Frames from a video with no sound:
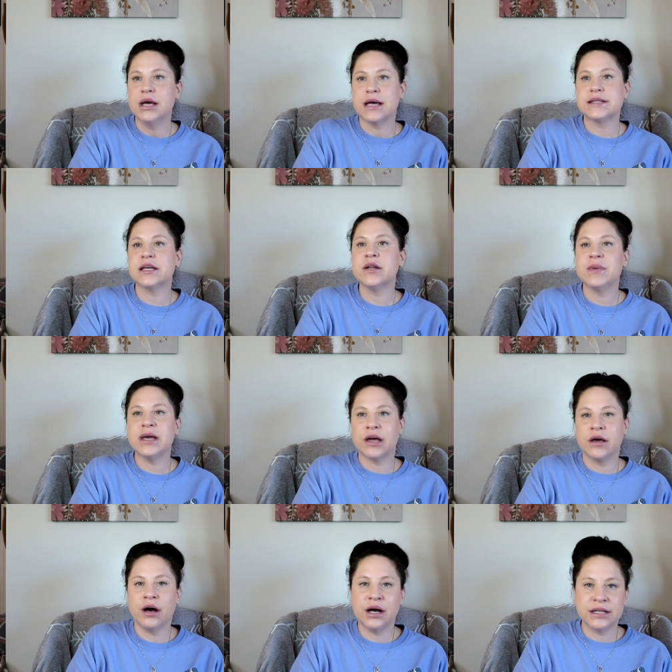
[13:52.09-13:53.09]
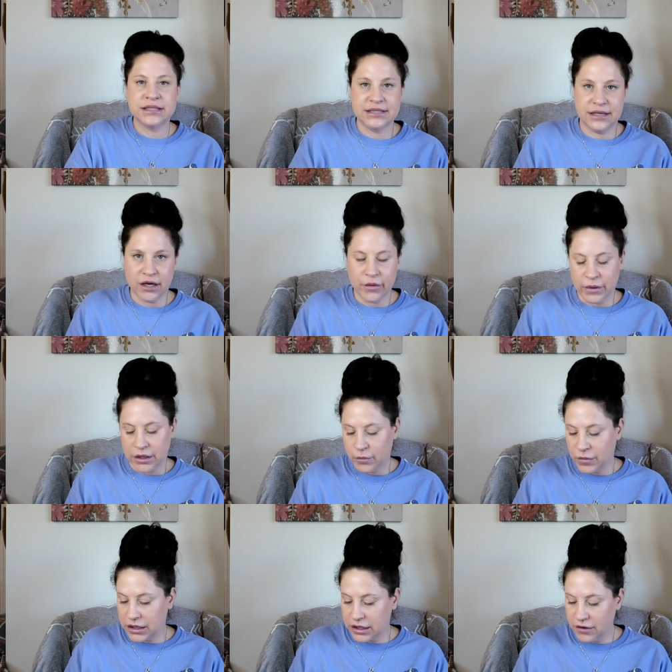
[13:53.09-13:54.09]
It's going to be in God's
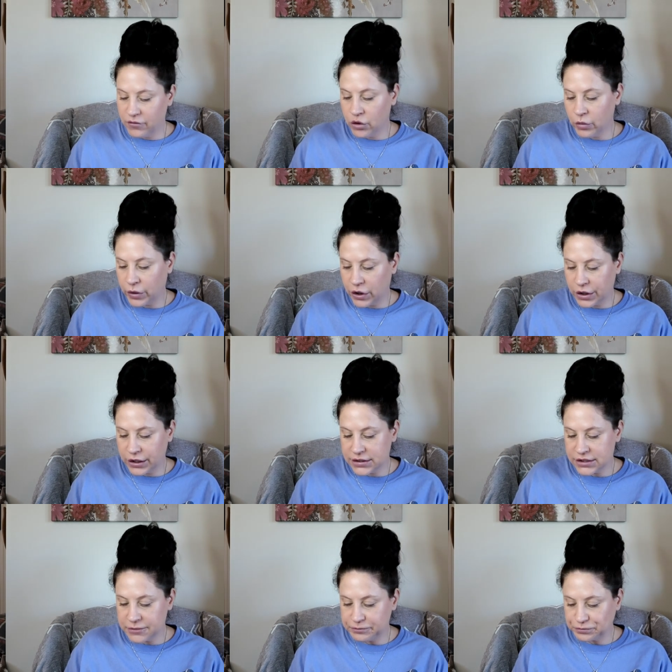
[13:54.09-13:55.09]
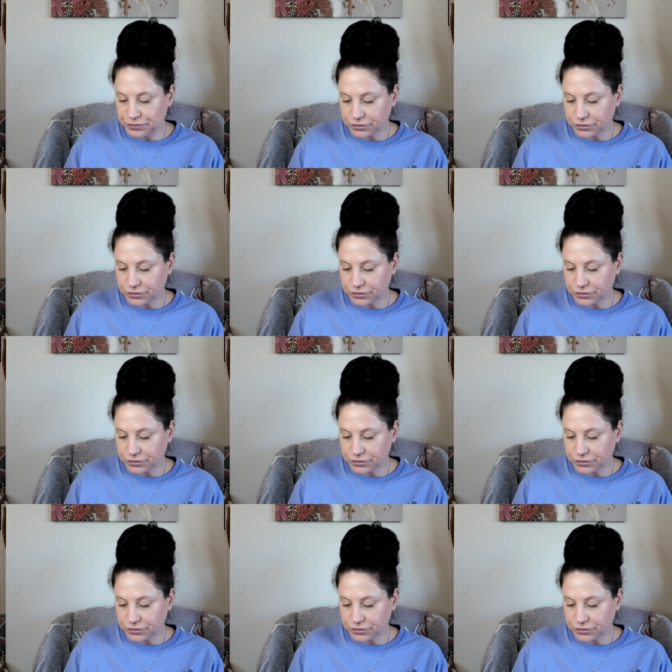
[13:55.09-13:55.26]
timing, but give your burdens